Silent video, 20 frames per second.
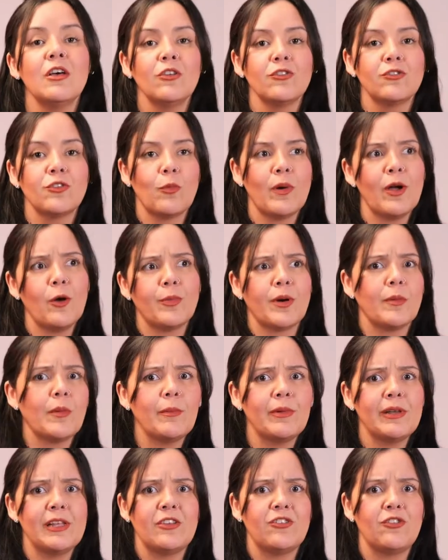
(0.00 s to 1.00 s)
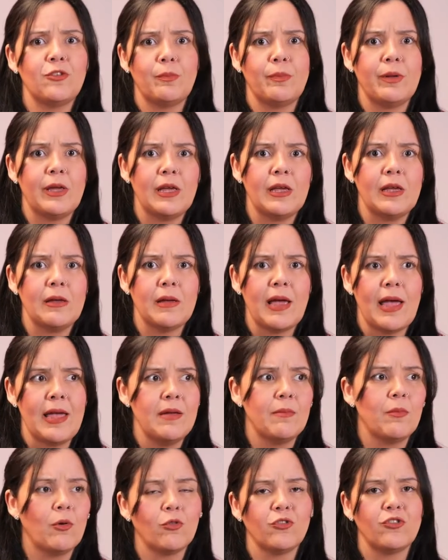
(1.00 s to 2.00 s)
So probably to be
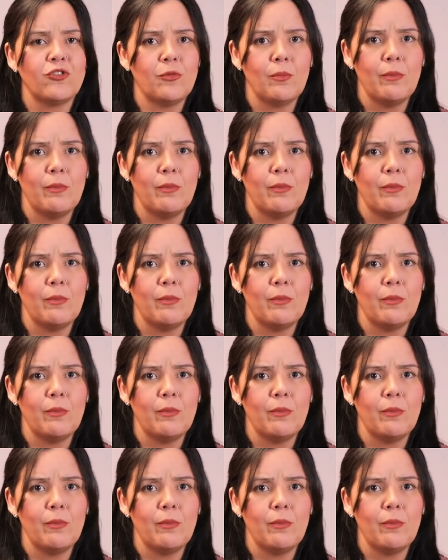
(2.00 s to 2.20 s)
able to